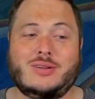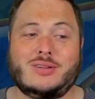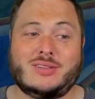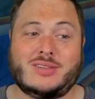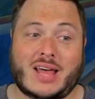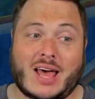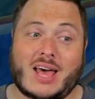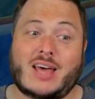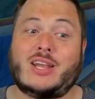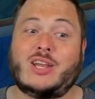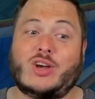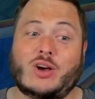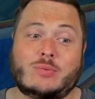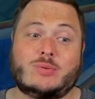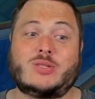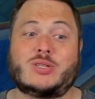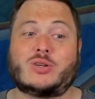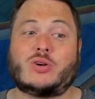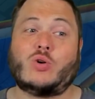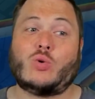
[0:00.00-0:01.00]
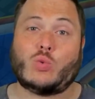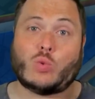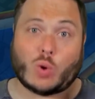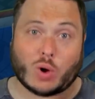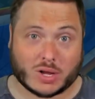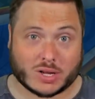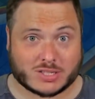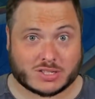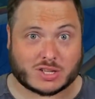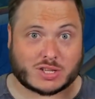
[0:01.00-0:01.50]
There, the obstacle
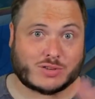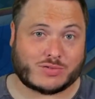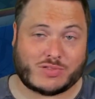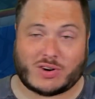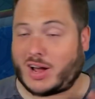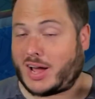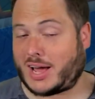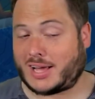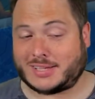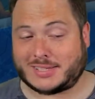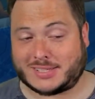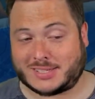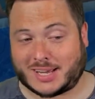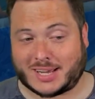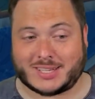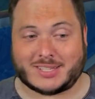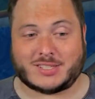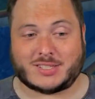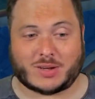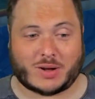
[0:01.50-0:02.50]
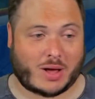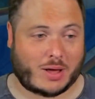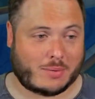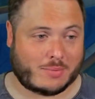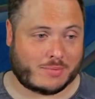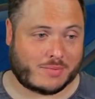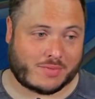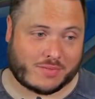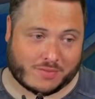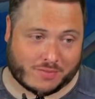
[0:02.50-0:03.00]
was on the right-hand side, so I
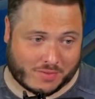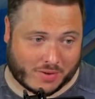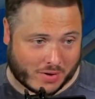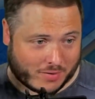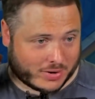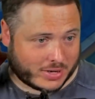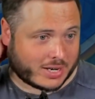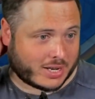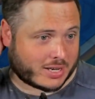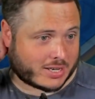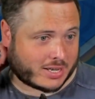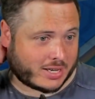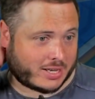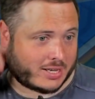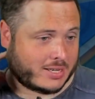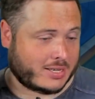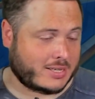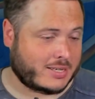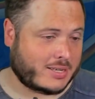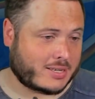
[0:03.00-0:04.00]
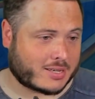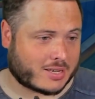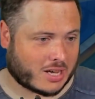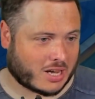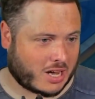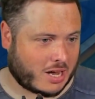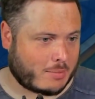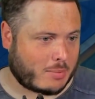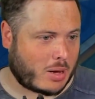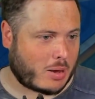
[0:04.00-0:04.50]
am very lucky.
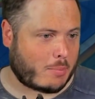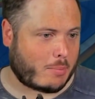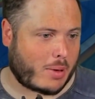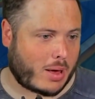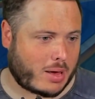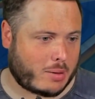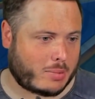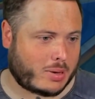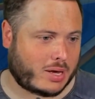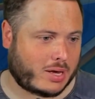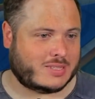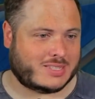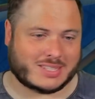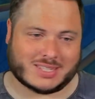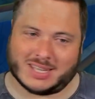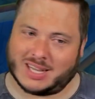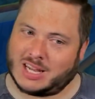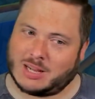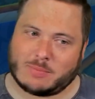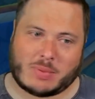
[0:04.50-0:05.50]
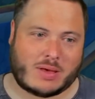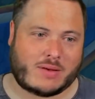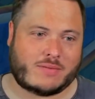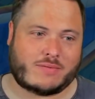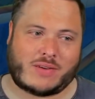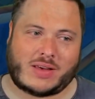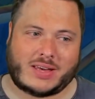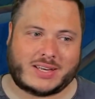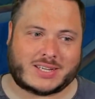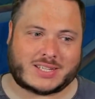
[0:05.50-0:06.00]
Come on, baby. There's a little bit of
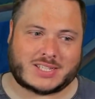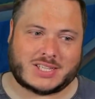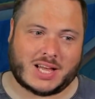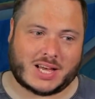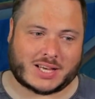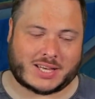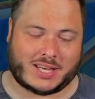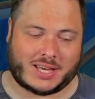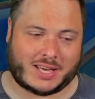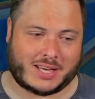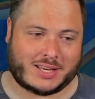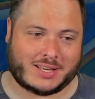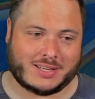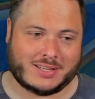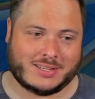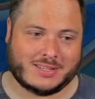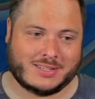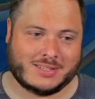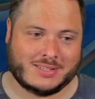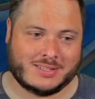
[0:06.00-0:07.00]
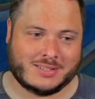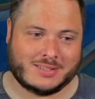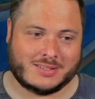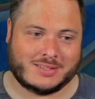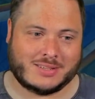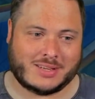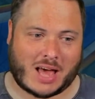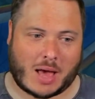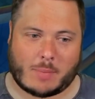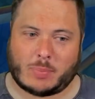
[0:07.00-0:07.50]
Vegas luck here.
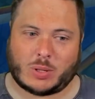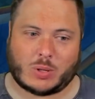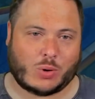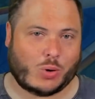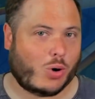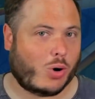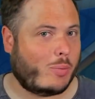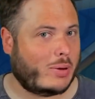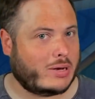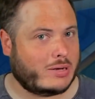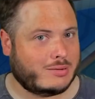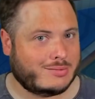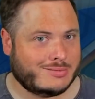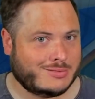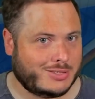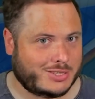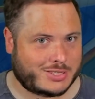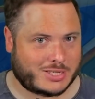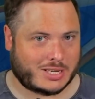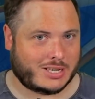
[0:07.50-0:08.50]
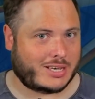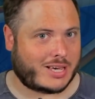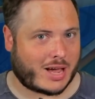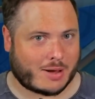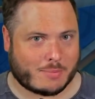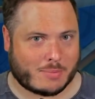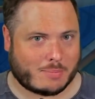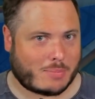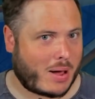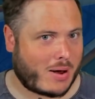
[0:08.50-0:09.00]
Happy Corbin. You seen
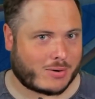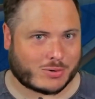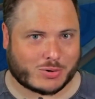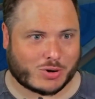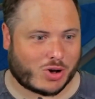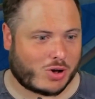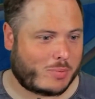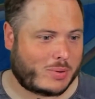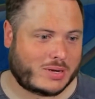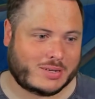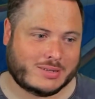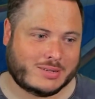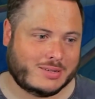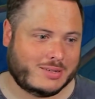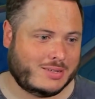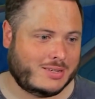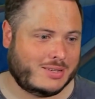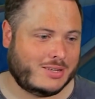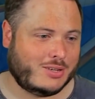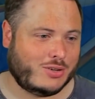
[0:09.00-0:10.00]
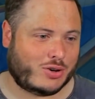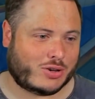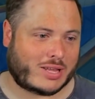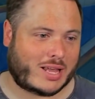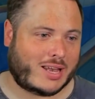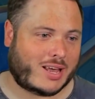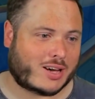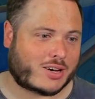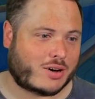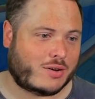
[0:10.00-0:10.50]
Baron Corbin? Got that
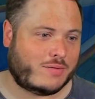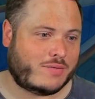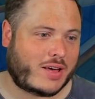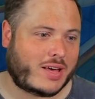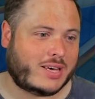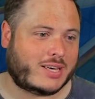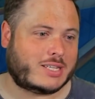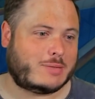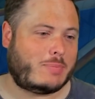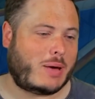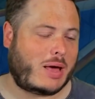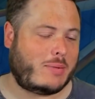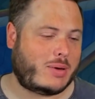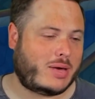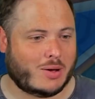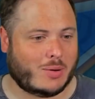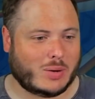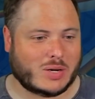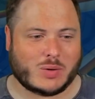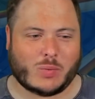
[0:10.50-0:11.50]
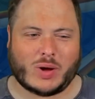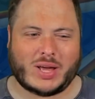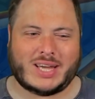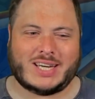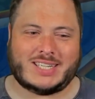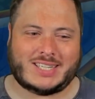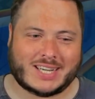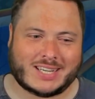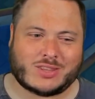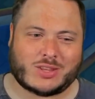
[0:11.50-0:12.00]
luck on Vegas, baby. I wonder what he
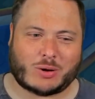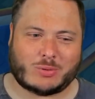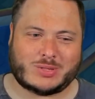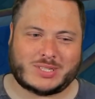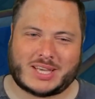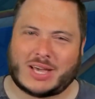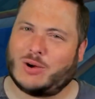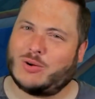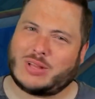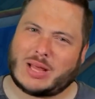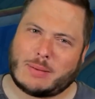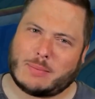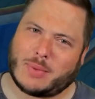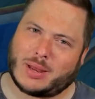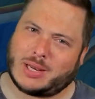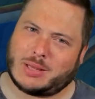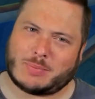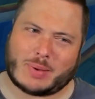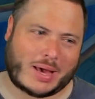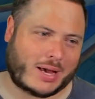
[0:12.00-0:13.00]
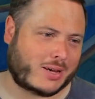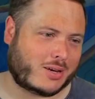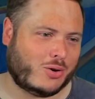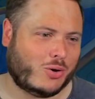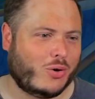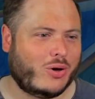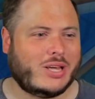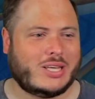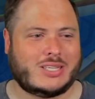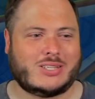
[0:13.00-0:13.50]
did, though, to get all that money back.
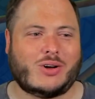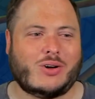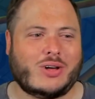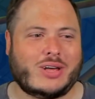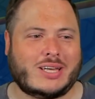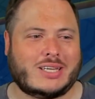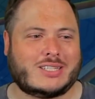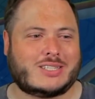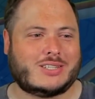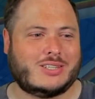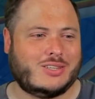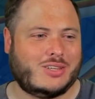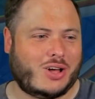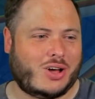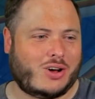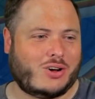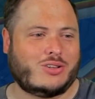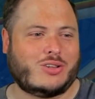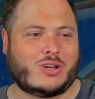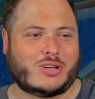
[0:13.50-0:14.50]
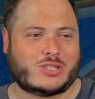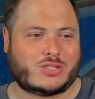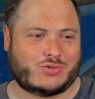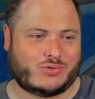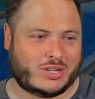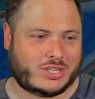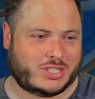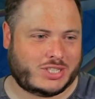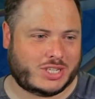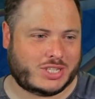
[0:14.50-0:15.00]
All his long-lost
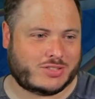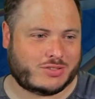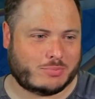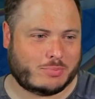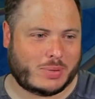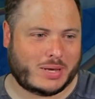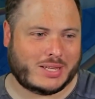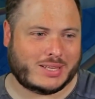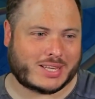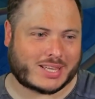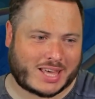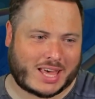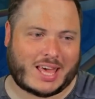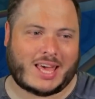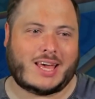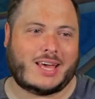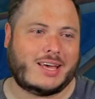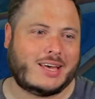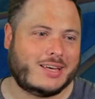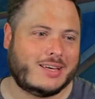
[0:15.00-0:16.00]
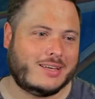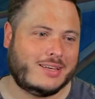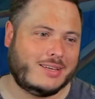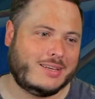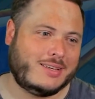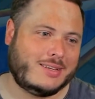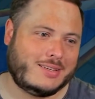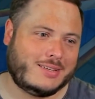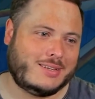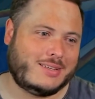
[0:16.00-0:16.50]
riches from being the king
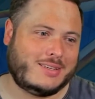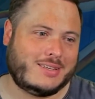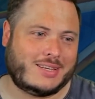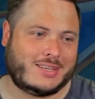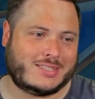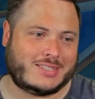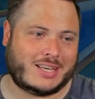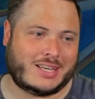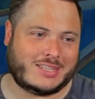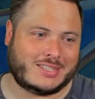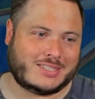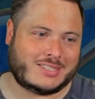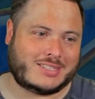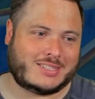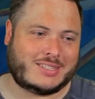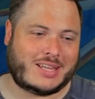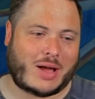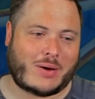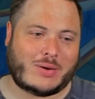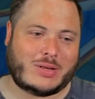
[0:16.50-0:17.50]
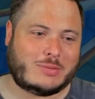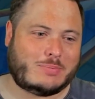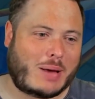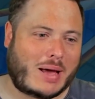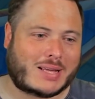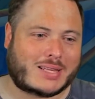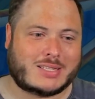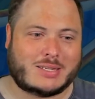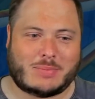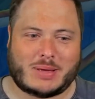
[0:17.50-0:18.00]
is now he's
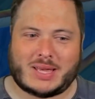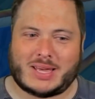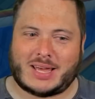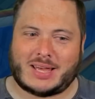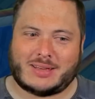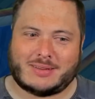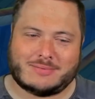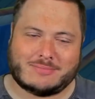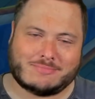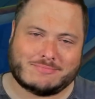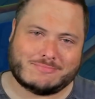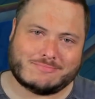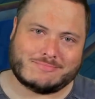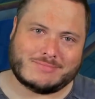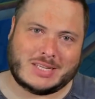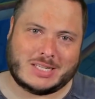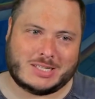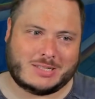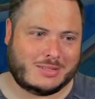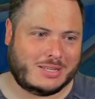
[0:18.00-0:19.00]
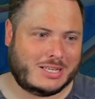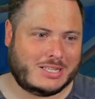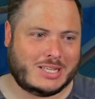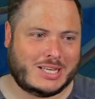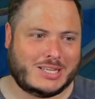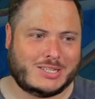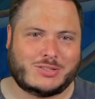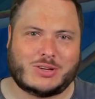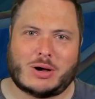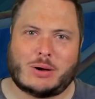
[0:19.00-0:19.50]
back to being...
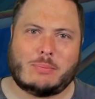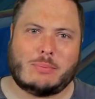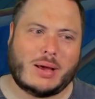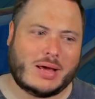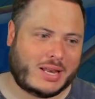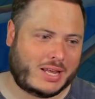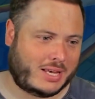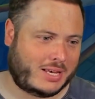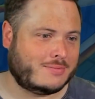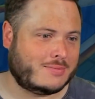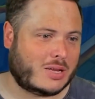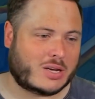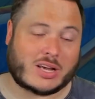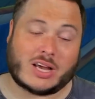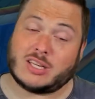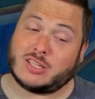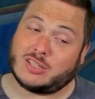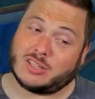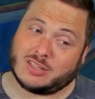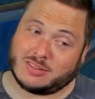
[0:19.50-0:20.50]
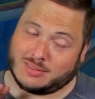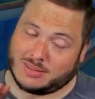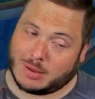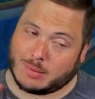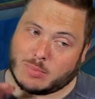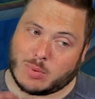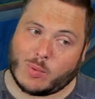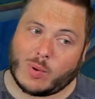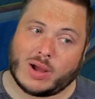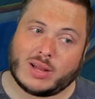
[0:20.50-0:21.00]
He's got money. Okay, so
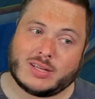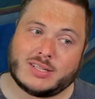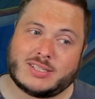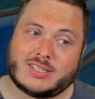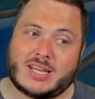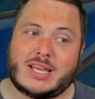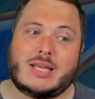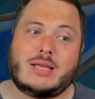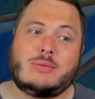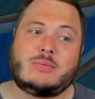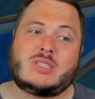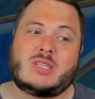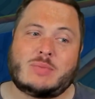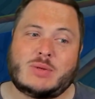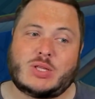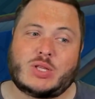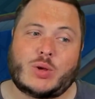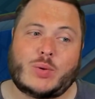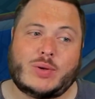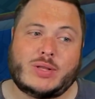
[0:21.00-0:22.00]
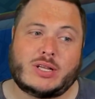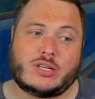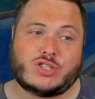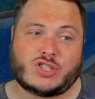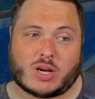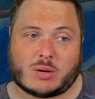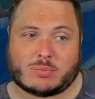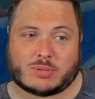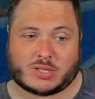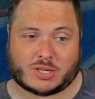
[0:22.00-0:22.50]
number one seems to be doing the
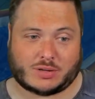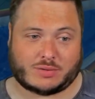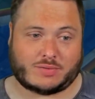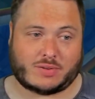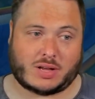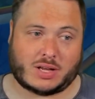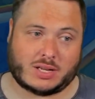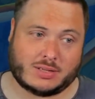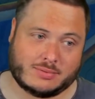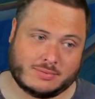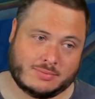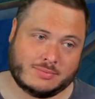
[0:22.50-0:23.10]
job so far.